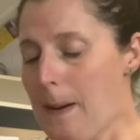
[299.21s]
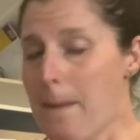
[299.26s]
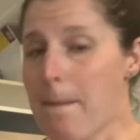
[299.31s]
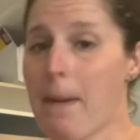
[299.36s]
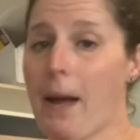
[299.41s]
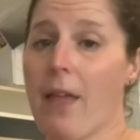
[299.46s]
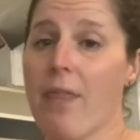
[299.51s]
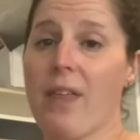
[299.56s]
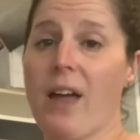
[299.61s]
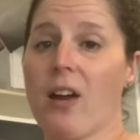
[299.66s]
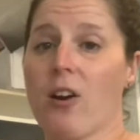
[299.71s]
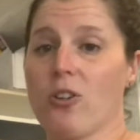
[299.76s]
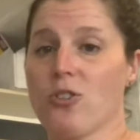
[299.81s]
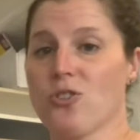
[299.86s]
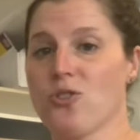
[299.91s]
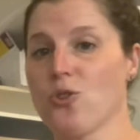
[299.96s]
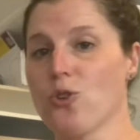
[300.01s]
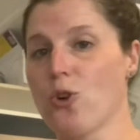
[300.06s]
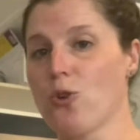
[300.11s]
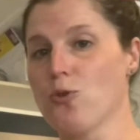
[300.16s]
But But that
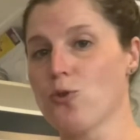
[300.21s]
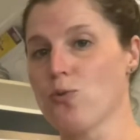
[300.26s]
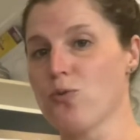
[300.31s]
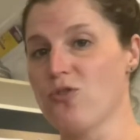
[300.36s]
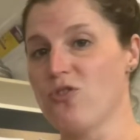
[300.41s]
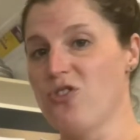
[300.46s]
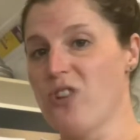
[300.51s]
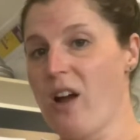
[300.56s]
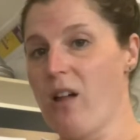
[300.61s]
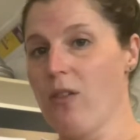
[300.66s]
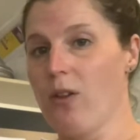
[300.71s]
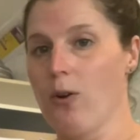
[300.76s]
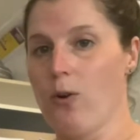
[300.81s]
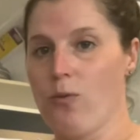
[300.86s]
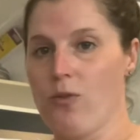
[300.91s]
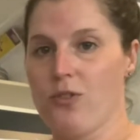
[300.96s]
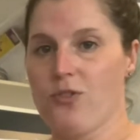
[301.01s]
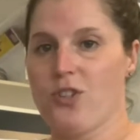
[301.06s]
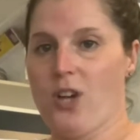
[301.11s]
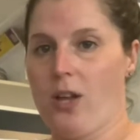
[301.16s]
also goes with Jello.
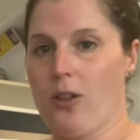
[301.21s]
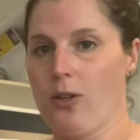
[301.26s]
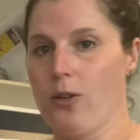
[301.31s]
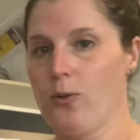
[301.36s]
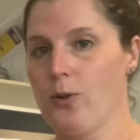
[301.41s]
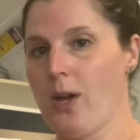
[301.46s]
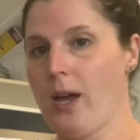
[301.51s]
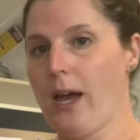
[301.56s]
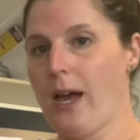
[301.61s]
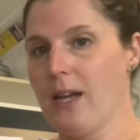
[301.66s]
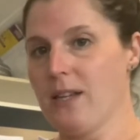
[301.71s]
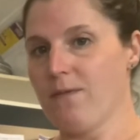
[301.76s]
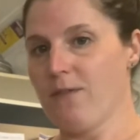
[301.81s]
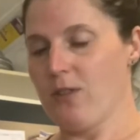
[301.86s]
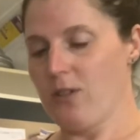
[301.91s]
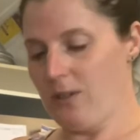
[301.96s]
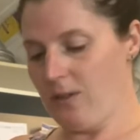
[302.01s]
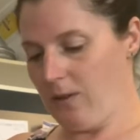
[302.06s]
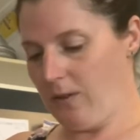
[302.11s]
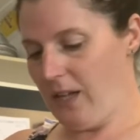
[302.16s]
The Jello, you have
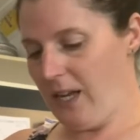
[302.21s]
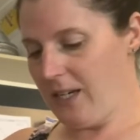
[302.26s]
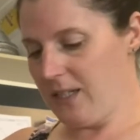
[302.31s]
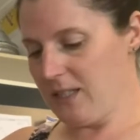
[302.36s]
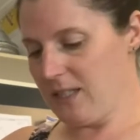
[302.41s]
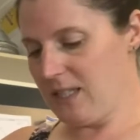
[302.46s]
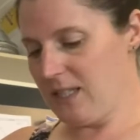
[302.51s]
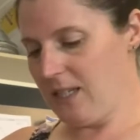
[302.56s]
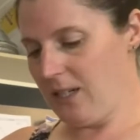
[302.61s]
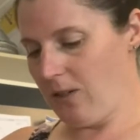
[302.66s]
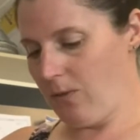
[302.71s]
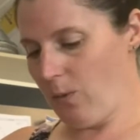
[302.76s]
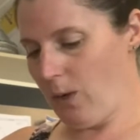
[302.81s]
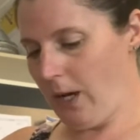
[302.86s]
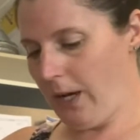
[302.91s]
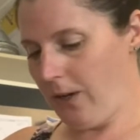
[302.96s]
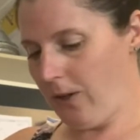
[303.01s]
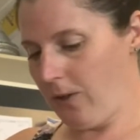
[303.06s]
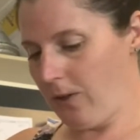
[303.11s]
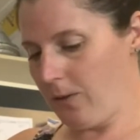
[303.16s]
to let it sit a
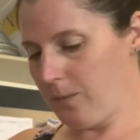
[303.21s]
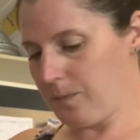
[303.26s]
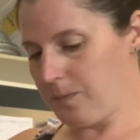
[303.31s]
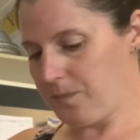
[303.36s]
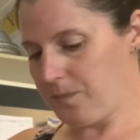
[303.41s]
while